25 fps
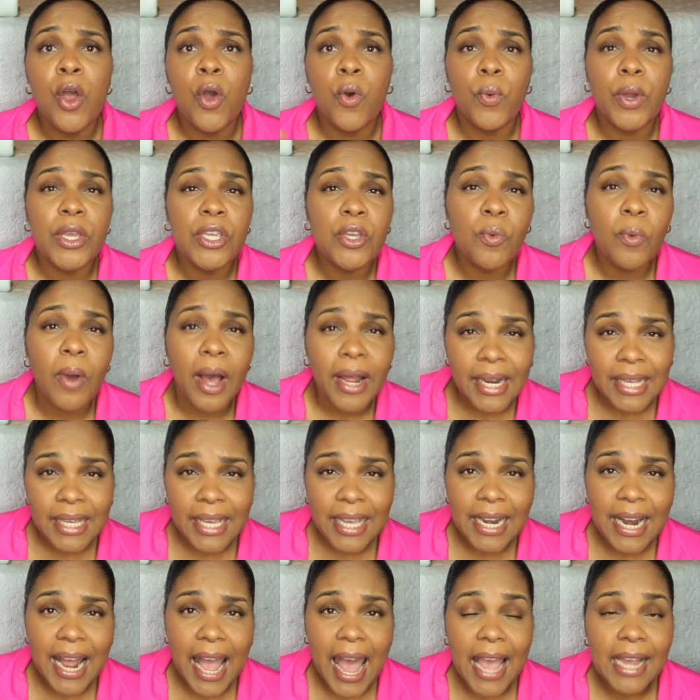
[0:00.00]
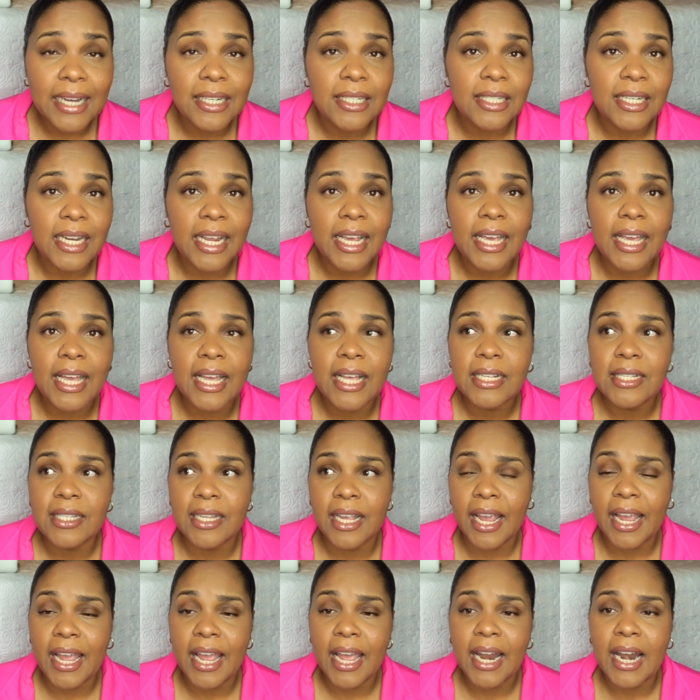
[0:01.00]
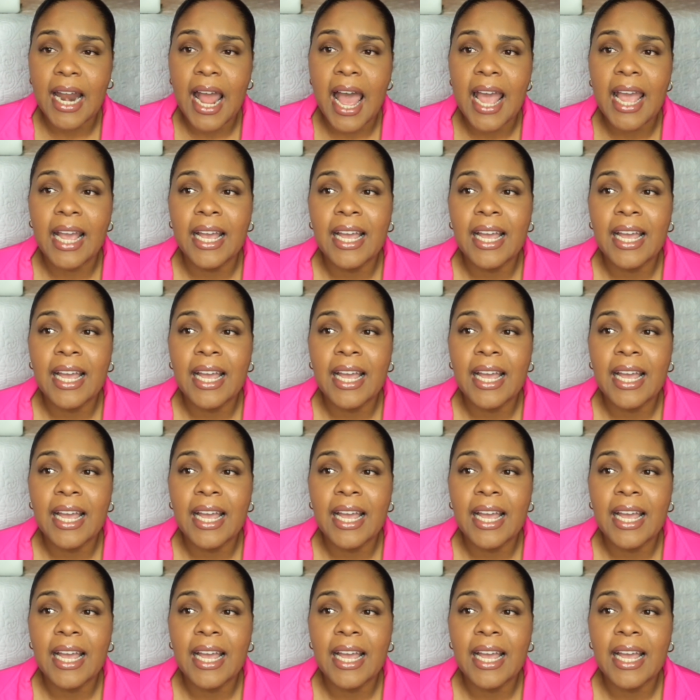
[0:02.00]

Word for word: when you want to get ideas, and